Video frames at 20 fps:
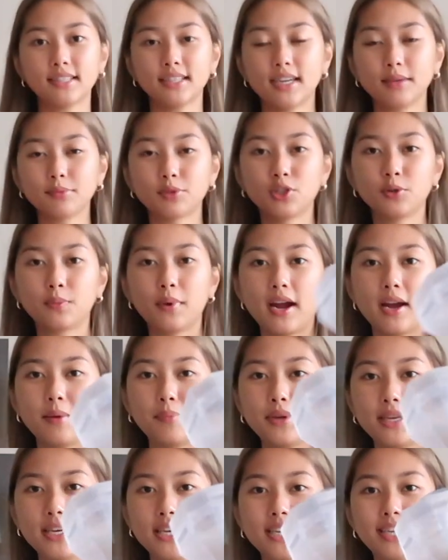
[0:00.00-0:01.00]
And I'm super
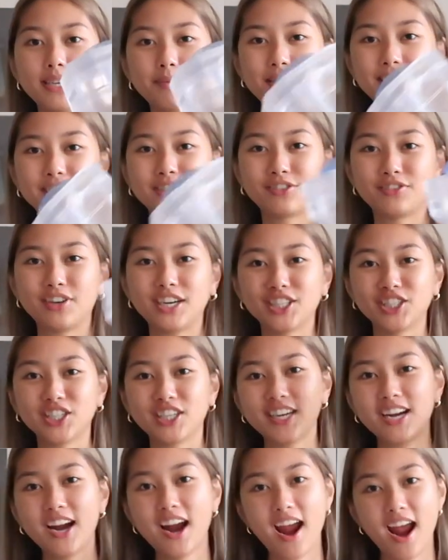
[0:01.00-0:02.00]
happy, my
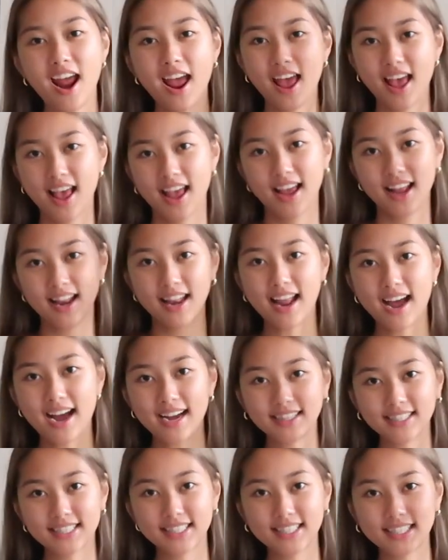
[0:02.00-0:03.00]
treasure
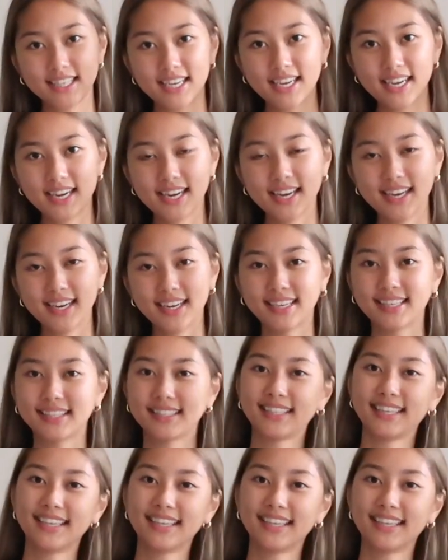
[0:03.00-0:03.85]
light stick.